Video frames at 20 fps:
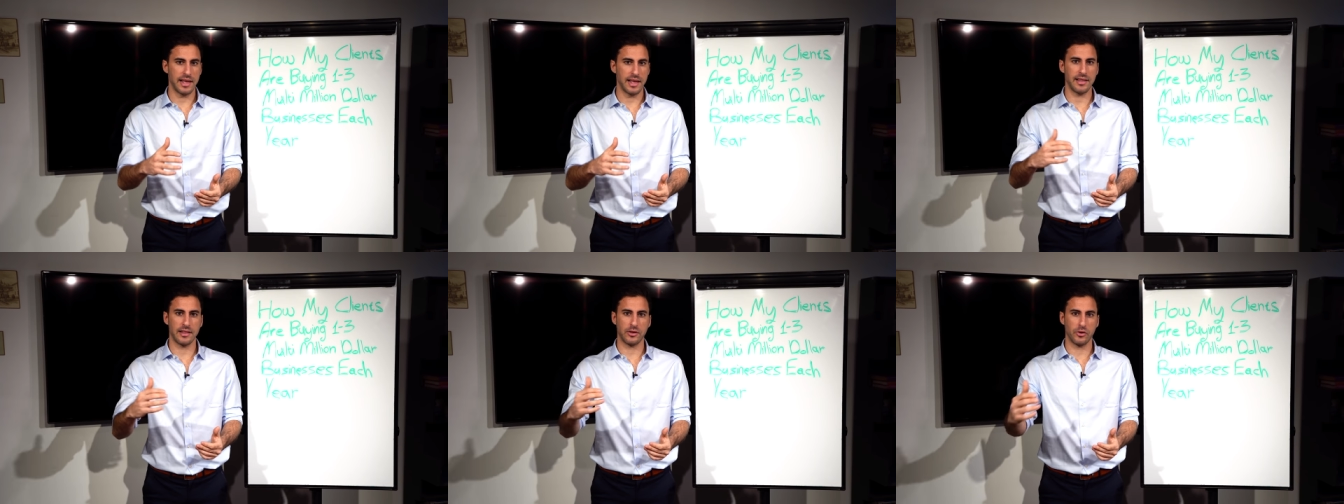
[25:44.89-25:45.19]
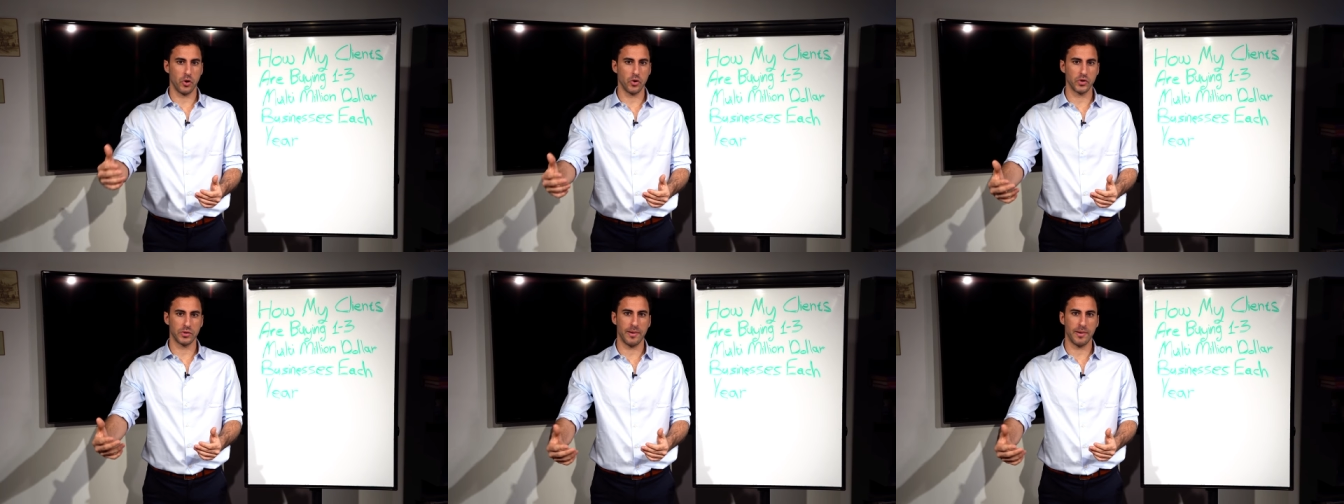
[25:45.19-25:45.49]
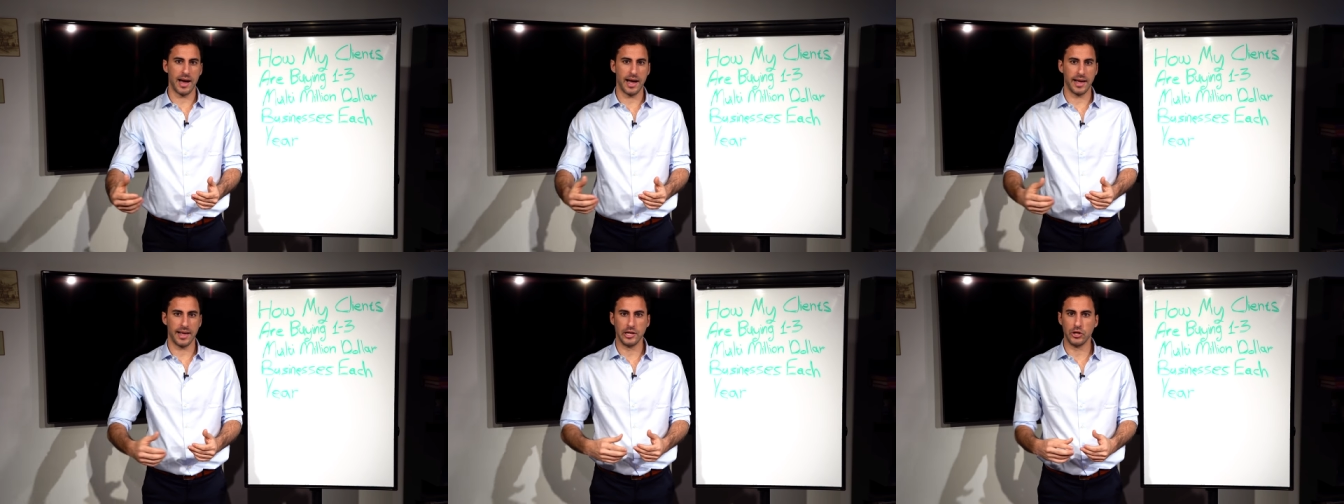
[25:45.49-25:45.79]
day that
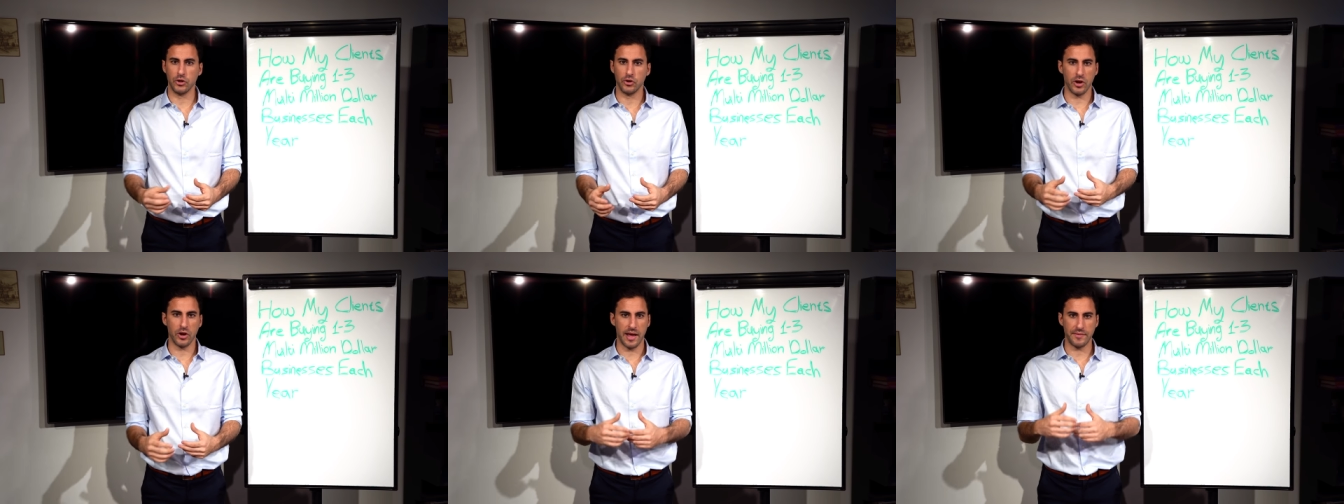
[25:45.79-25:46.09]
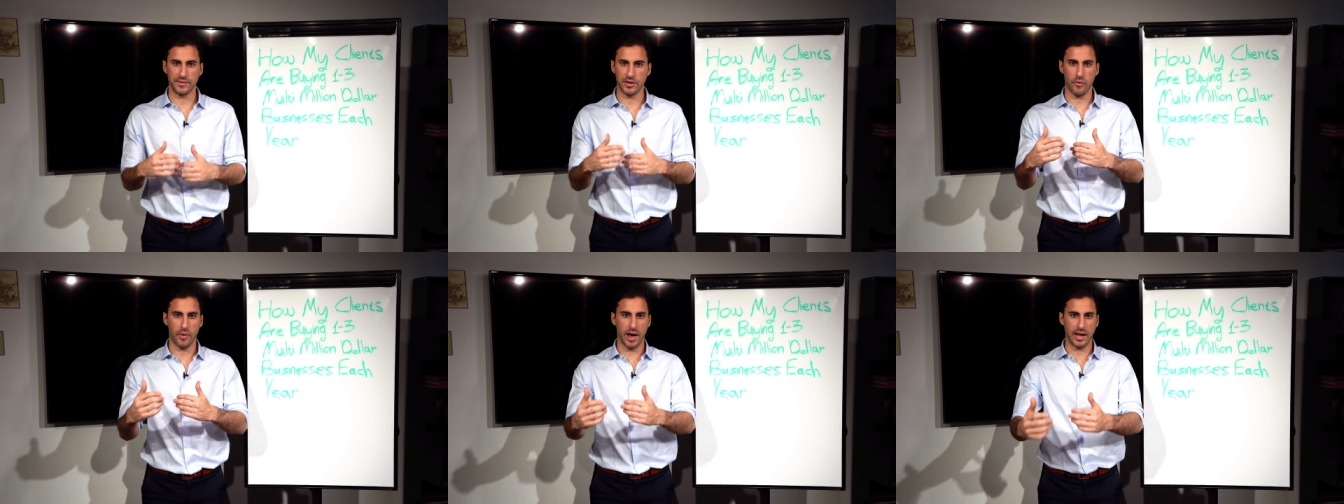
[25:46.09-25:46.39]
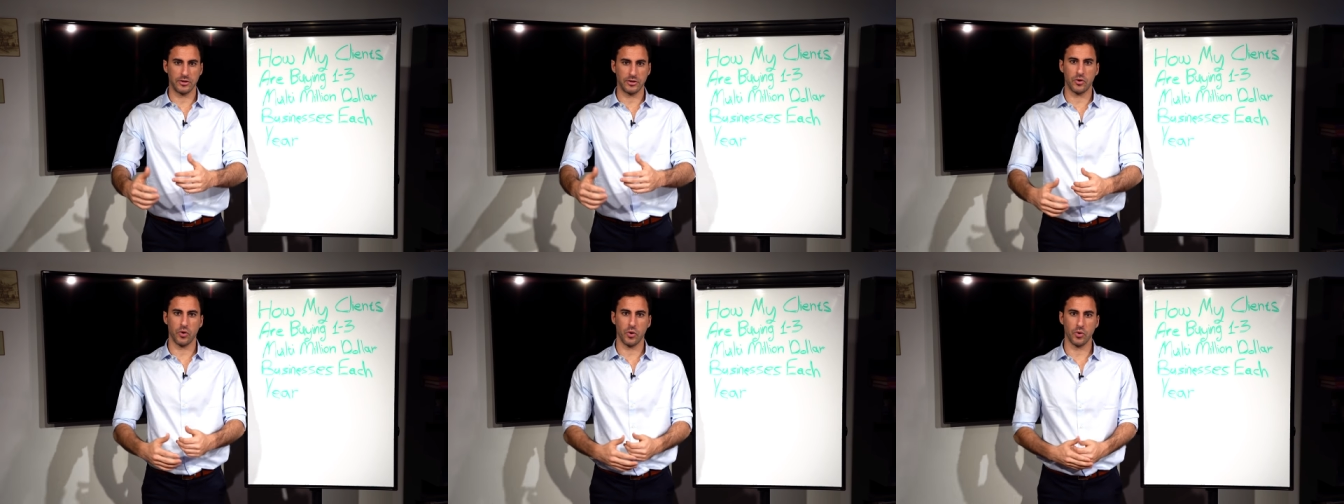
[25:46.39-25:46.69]
goes by and you don't have the
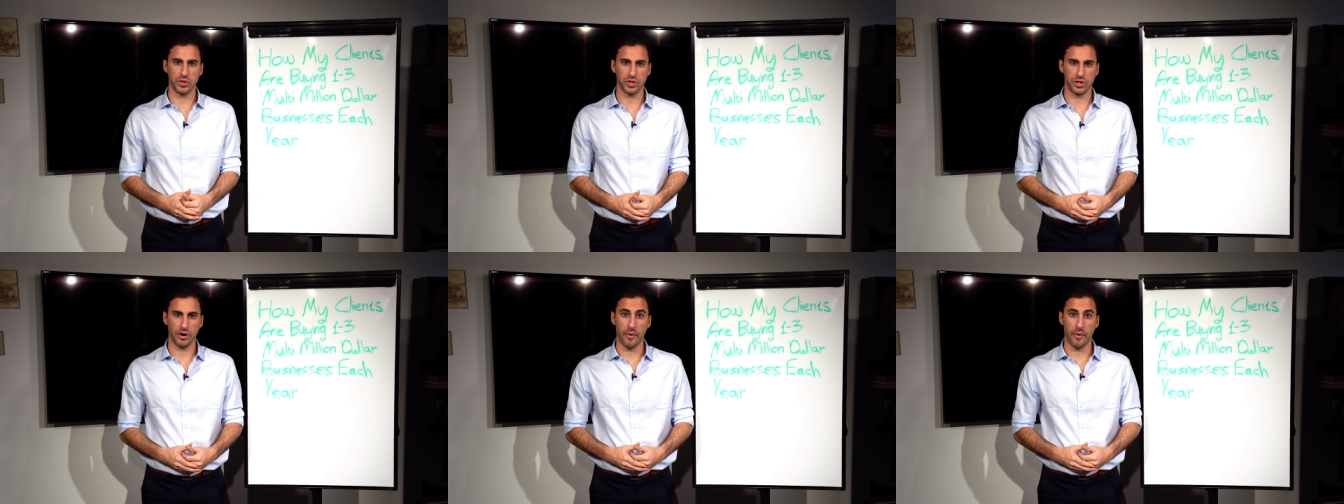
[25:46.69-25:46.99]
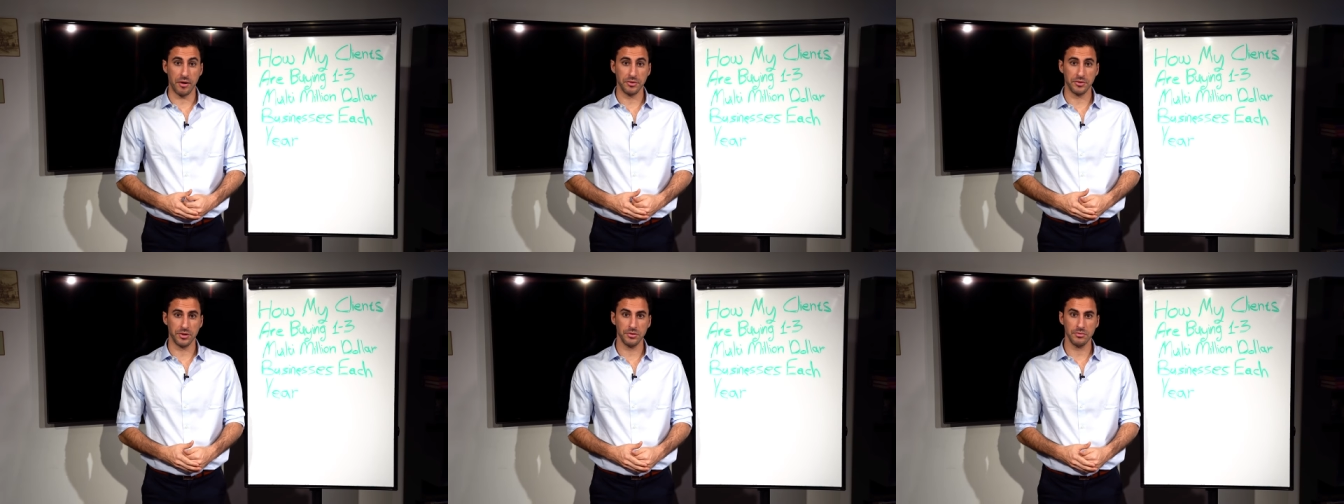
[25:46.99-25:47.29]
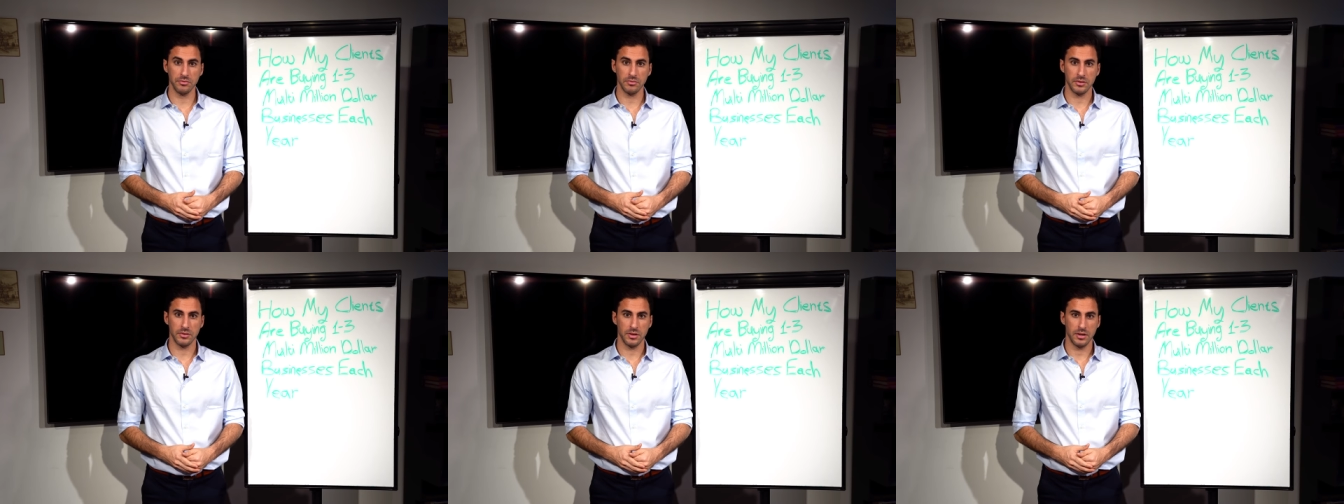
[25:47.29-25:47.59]
right coach around
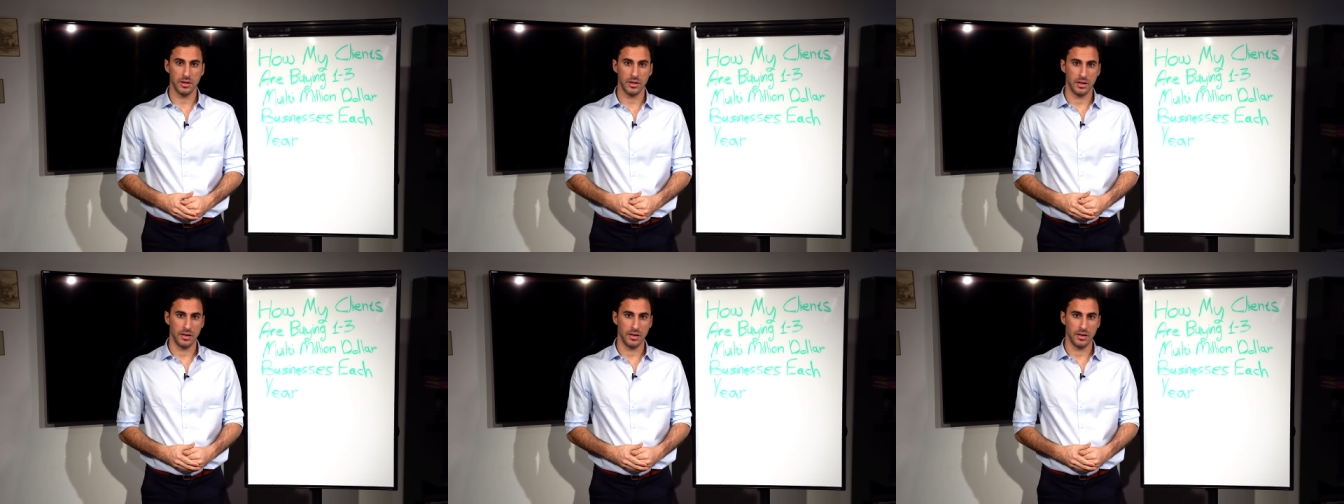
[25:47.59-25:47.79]
you,